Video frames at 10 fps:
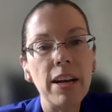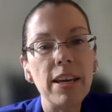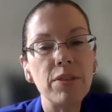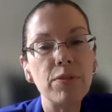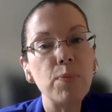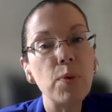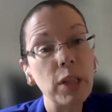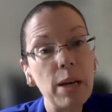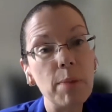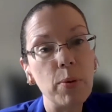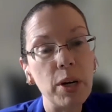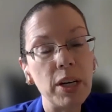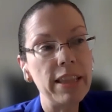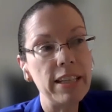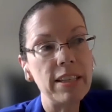it's really important
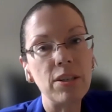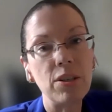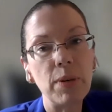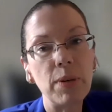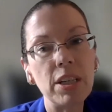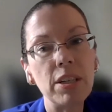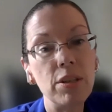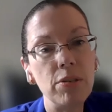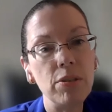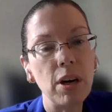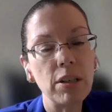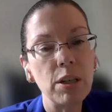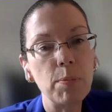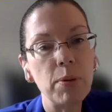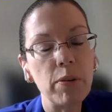in this situation to talk to the
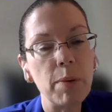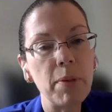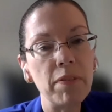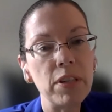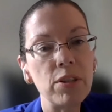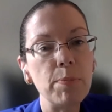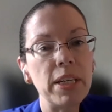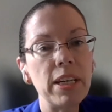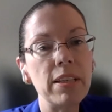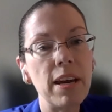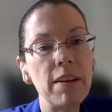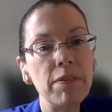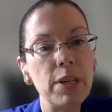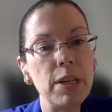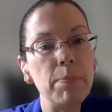program officer, because
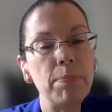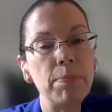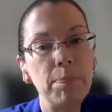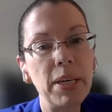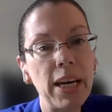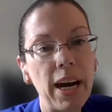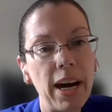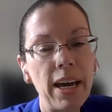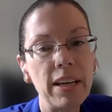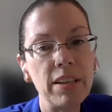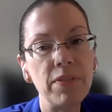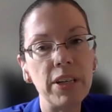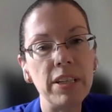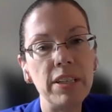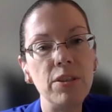every PI has
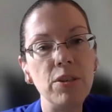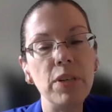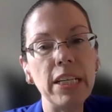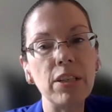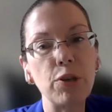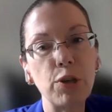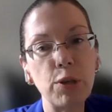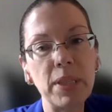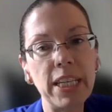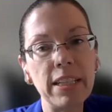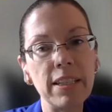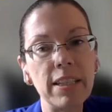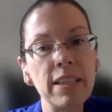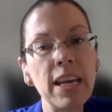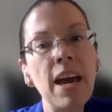very unique
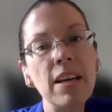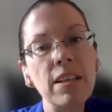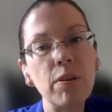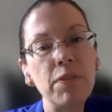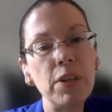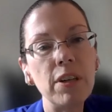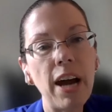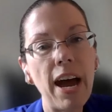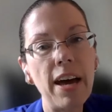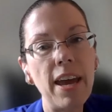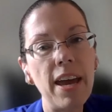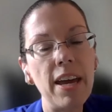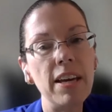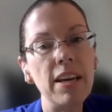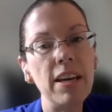circumstances. So if you're at
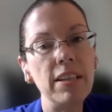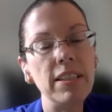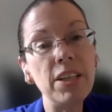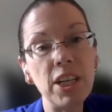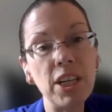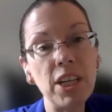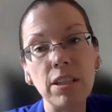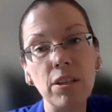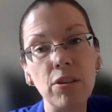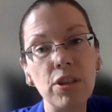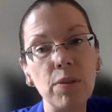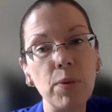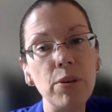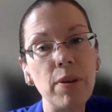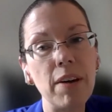a teaching institution where
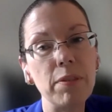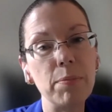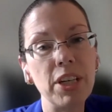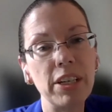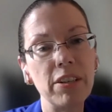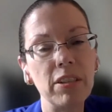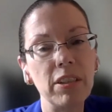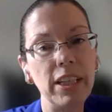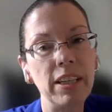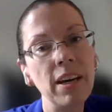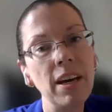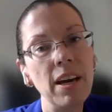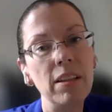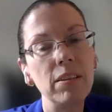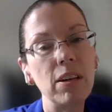you have a particularly
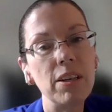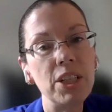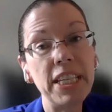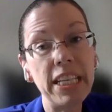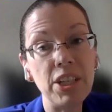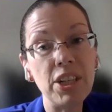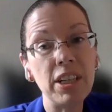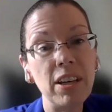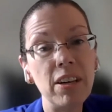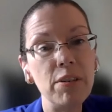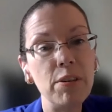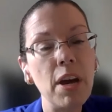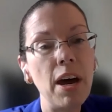large teaching load,